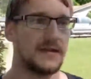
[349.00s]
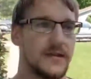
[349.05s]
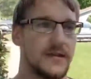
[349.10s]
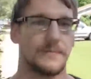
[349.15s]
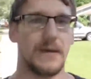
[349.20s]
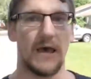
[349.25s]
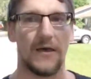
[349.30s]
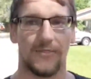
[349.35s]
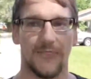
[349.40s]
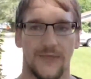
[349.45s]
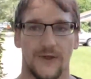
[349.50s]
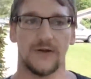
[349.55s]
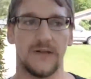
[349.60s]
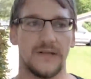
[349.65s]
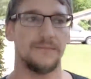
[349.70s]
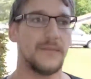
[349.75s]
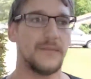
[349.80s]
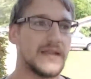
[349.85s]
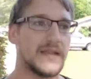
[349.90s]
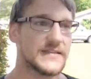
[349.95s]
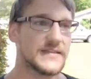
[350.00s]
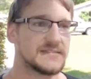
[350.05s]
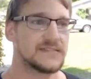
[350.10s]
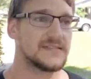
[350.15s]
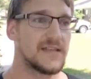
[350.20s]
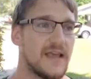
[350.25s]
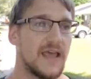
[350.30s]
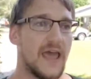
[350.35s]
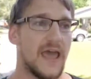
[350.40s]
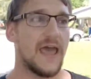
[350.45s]
in about 30 minutes.
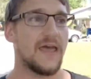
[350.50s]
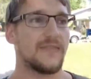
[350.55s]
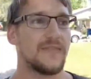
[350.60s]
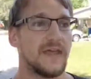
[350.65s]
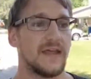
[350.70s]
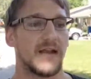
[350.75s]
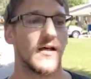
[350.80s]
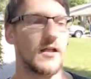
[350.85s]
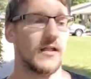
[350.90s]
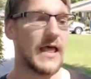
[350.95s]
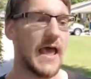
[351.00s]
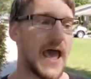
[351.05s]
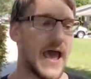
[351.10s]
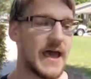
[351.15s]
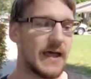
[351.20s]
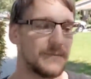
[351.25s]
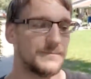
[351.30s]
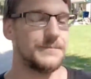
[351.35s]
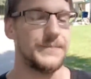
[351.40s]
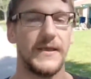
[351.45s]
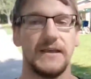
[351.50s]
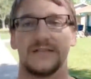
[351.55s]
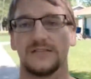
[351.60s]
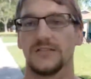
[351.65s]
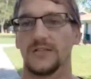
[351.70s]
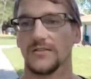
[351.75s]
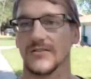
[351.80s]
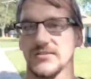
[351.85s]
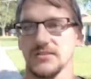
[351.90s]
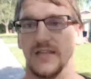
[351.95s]
And then I'll add
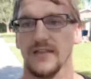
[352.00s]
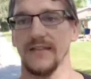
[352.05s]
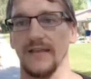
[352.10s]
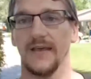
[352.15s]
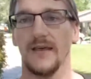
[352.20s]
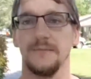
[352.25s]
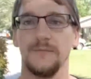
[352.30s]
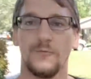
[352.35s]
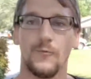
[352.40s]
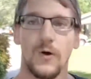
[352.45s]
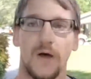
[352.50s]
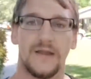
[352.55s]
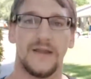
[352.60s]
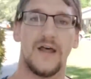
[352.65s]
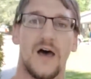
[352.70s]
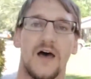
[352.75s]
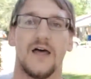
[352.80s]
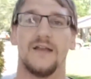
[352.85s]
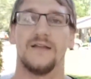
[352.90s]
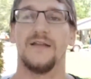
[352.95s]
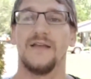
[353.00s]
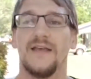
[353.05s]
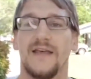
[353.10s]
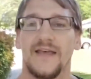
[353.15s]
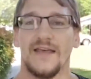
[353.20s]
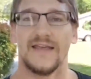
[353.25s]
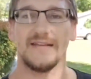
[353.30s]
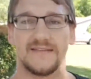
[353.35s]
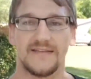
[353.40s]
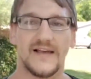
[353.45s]
pictures to them and whatnot.
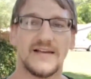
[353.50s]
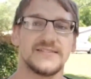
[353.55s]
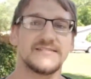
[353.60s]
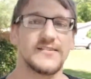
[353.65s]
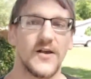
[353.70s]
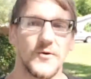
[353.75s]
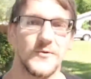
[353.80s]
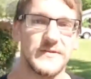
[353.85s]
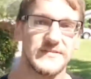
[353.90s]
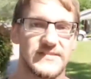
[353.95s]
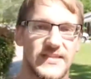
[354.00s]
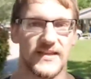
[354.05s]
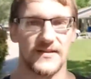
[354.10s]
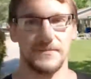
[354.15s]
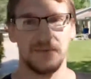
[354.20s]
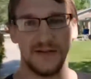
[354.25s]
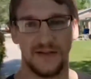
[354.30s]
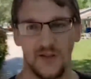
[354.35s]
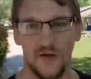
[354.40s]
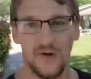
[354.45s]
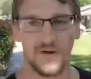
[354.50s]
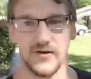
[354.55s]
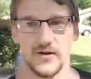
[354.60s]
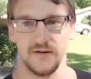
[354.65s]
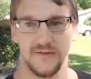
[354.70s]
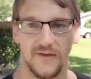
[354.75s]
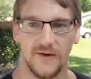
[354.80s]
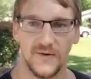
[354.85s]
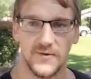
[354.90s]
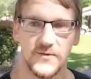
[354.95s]
It does always take me longer
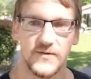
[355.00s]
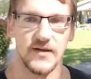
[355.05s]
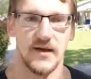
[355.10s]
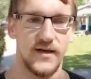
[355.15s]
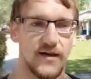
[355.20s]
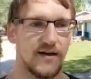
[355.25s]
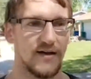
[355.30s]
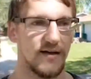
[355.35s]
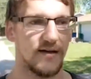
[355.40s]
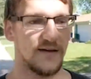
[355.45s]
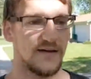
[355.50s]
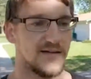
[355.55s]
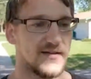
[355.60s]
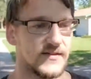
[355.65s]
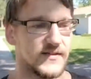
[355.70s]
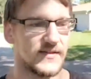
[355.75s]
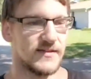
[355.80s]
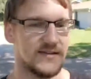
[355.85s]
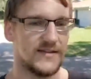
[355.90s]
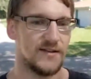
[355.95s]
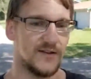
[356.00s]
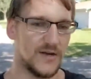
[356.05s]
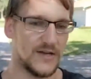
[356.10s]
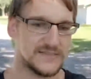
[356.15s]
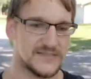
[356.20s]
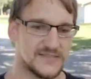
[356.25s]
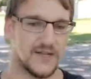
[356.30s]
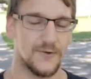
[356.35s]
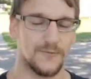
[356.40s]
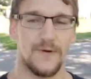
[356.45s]
though. I
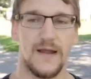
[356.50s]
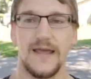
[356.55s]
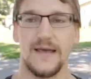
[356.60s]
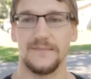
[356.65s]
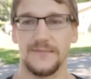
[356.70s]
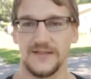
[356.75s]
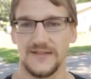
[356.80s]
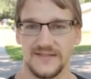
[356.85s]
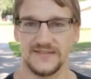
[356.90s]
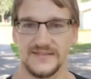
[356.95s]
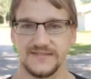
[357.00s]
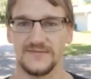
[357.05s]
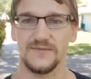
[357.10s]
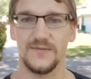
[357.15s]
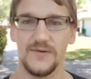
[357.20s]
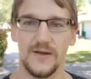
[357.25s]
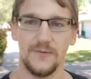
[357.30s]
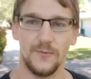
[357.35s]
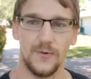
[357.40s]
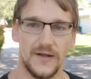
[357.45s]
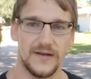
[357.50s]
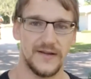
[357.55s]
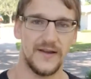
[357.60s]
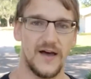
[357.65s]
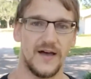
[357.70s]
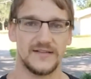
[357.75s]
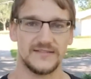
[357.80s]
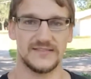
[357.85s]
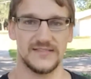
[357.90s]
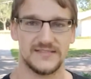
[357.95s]
start rambling and
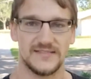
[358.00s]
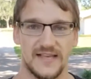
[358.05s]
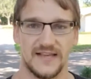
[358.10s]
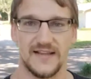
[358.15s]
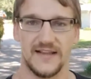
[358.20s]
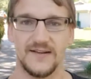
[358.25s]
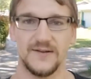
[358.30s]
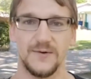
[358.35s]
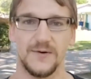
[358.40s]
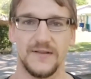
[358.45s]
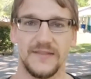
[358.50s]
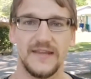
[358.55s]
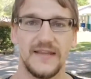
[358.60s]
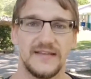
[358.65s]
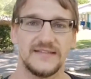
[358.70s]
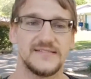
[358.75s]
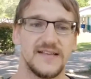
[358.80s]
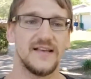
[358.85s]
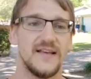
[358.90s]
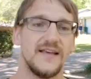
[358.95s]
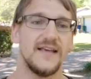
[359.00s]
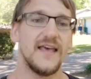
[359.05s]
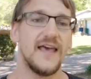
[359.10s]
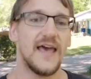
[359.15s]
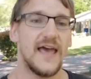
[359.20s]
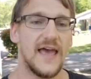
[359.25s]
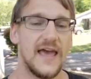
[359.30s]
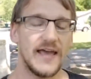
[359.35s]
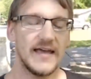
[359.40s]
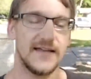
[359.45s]
whatnot, just like I do on these.
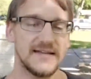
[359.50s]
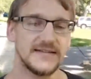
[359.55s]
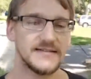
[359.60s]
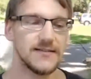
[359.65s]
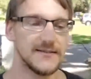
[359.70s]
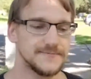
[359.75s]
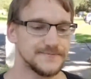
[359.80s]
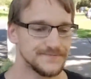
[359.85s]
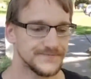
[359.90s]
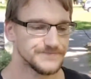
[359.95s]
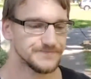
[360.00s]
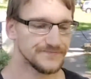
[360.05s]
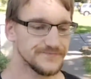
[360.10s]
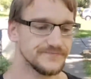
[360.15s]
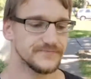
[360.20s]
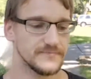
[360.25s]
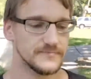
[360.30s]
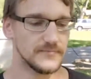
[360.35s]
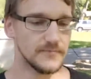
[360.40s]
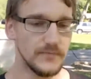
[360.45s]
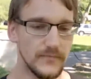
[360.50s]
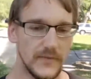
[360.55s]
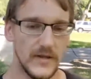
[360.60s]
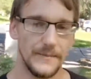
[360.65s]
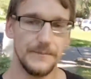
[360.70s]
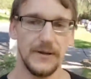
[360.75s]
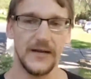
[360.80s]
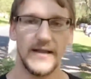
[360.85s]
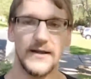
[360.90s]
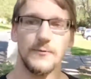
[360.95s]
But
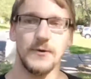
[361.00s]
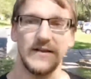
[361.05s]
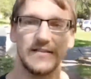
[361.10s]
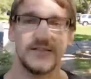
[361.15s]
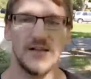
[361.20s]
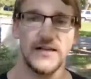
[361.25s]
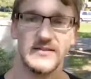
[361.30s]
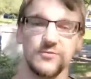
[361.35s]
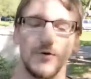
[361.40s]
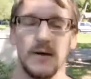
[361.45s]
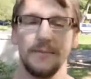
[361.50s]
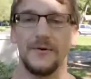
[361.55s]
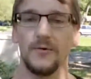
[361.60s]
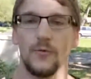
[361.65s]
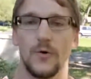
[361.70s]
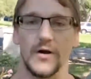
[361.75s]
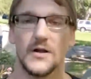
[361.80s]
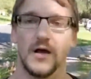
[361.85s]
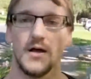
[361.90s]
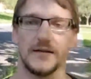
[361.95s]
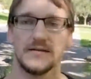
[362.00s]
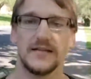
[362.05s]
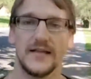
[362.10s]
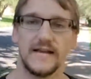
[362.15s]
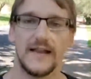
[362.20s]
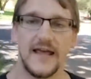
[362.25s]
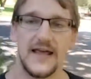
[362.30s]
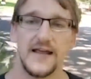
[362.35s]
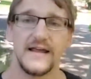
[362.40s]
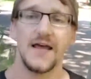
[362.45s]
anyway, so that's what I've been working on
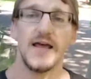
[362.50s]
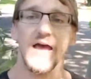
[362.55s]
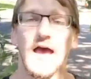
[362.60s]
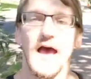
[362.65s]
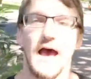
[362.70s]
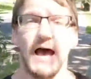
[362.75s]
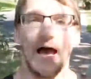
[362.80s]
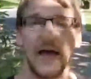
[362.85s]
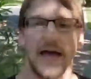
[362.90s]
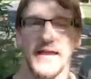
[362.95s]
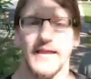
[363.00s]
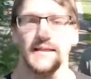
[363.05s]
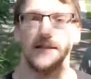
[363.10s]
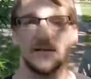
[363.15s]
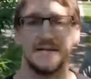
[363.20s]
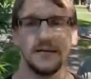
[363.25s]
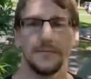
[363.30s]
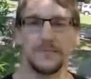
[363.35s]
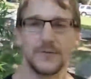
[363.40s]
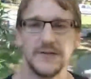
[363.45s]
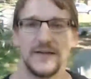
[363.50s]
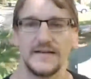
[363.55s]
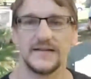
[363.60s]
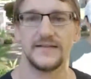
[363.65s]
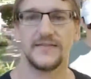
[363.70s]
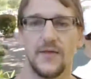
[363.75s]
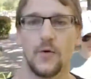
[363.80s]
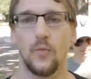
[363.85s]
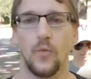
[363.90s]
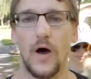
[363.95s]
today. I completed
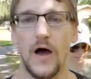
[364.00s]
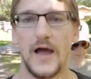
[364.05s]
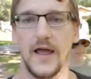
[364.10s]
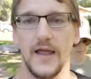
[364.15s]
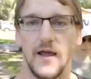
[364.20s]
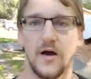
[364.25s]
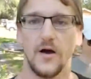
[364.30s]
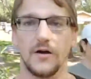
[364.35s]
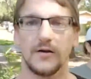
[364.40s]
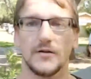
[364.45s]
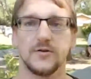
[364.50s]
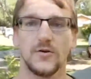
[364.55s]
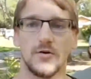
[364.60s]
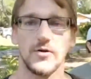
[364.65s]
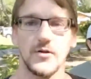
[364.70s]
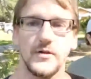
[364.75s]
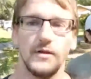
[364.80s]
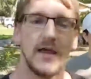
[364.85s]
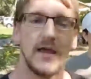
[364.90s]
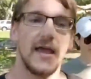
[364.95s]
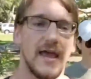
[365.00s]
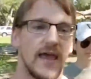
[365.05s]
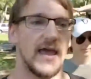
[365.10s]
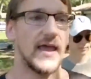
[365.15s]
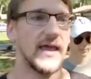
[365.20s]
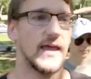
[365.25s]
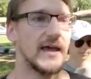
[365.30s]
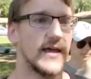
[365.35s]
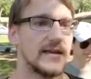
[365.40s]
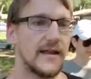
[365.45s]
the why article,
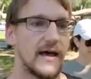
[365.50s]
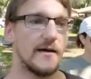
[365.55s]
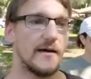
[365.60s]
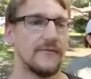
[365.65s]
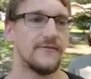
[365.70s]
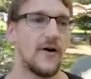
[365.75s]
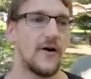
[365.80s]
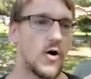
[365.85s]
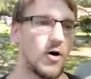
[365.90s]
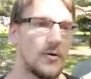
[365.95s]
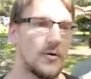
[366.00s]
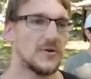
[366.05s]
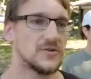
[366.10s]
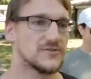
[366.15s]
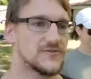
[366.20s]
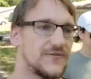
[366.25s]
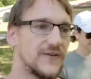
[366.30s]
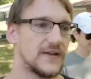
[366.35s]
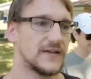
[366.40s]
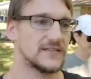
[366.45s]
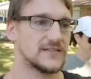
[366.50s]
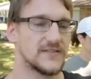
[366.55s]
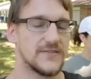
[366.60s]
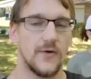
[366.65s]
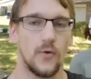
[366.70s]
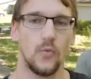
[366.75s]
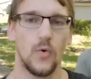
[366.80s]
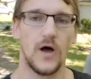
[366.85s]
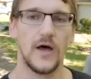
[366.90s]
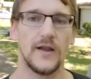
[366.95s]
and I've almost finished the
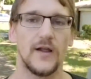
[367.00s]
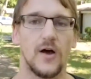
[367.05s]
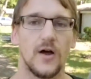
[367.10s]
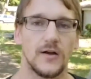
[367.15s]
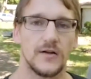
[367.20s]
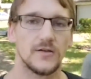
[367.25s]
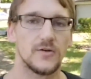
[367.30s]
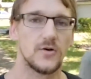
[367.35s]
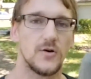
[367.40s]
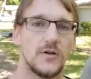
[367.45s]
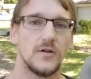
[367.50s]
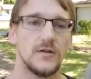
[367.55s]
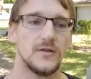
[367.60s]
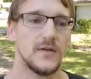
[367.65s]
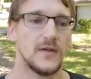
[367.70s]
what article.